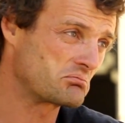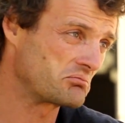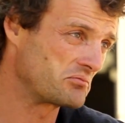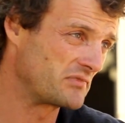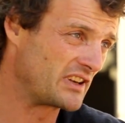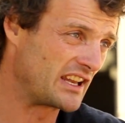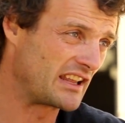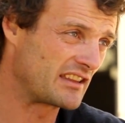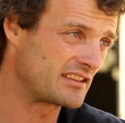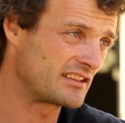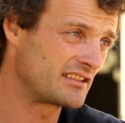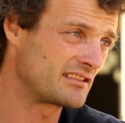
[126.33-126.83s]

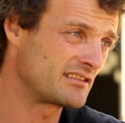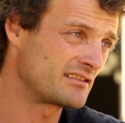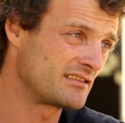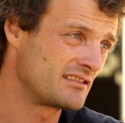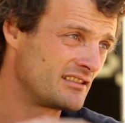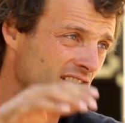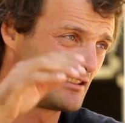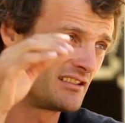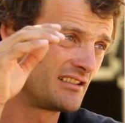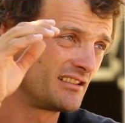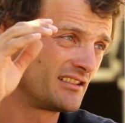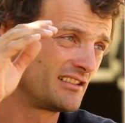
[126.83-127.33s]
nothing,
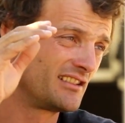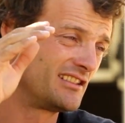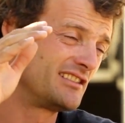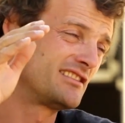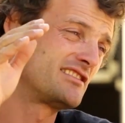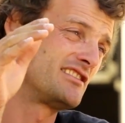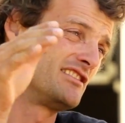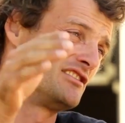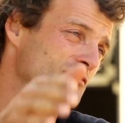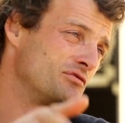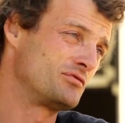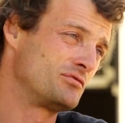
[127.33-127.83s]

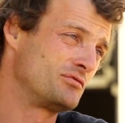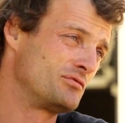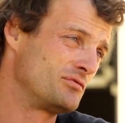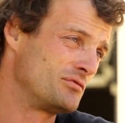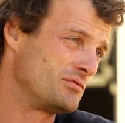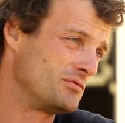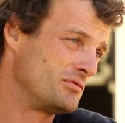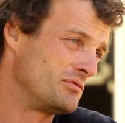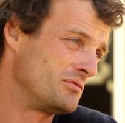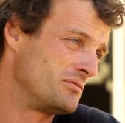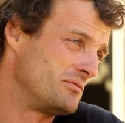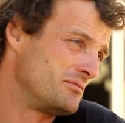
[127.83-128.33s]
easy
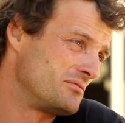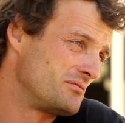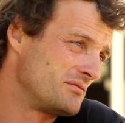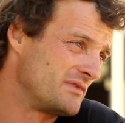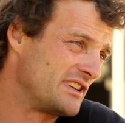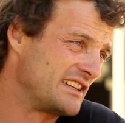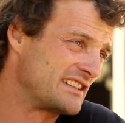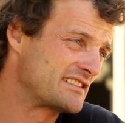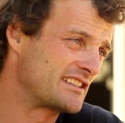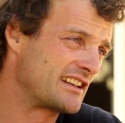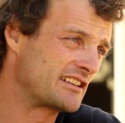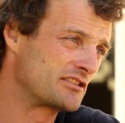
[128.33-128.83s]
to
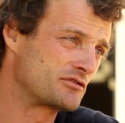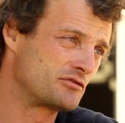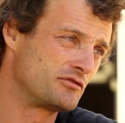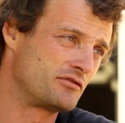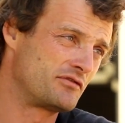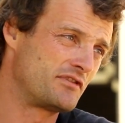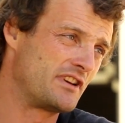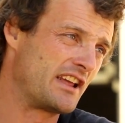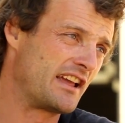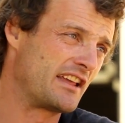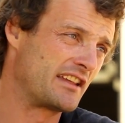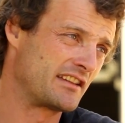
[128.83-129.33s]
start to
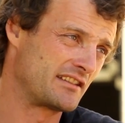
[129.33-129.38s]
fly.